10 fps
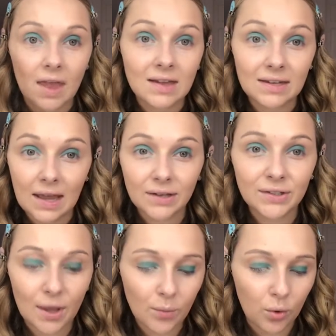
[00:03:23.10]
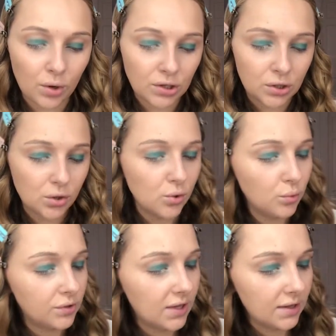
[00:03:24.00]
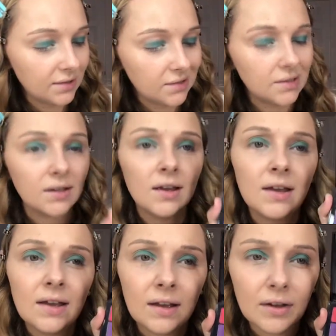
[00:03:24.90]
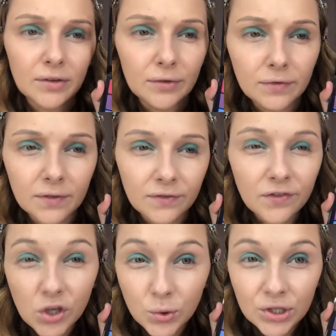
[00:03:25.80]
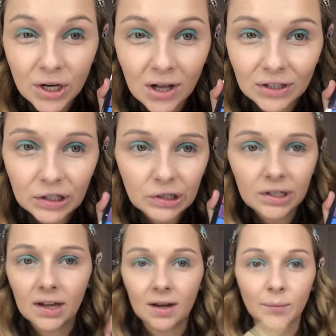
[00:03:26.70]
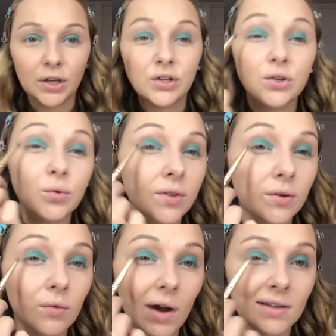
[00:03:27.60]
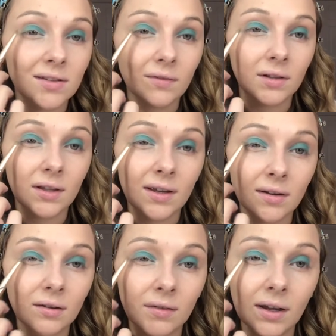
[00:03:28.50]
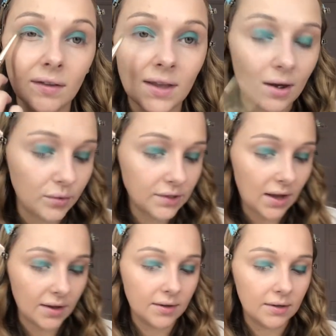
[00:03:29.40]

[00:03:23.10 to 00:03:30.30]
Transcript: Next, I'm going to use this kind of fuchsia color, and I'm gonna do the rest of the lid right on the outside.